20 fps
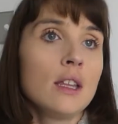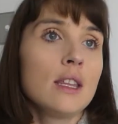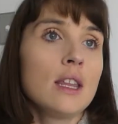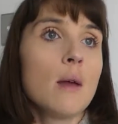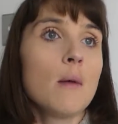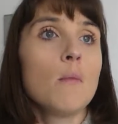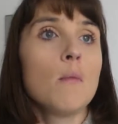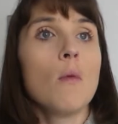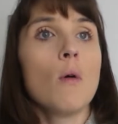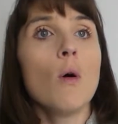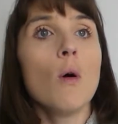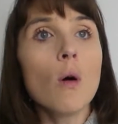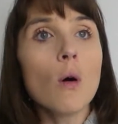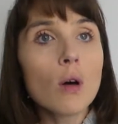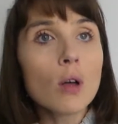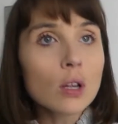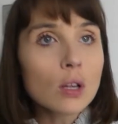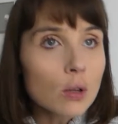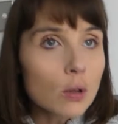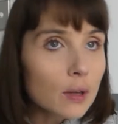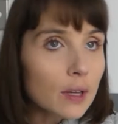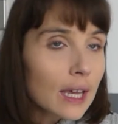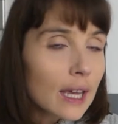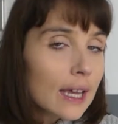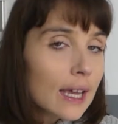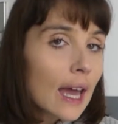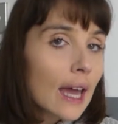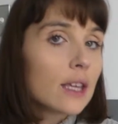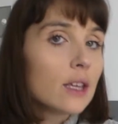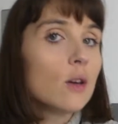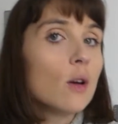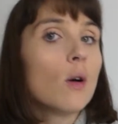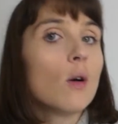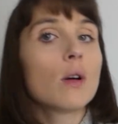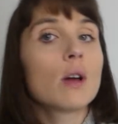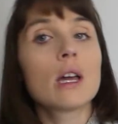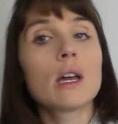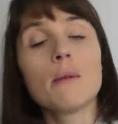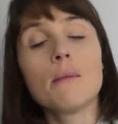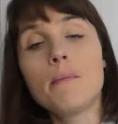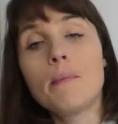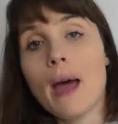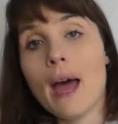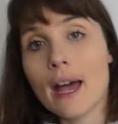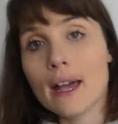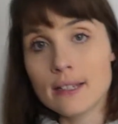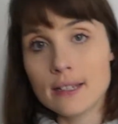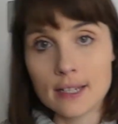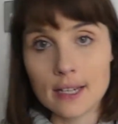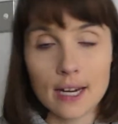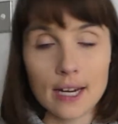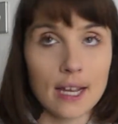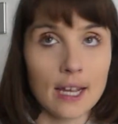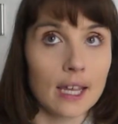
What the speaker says: more looking at your capacity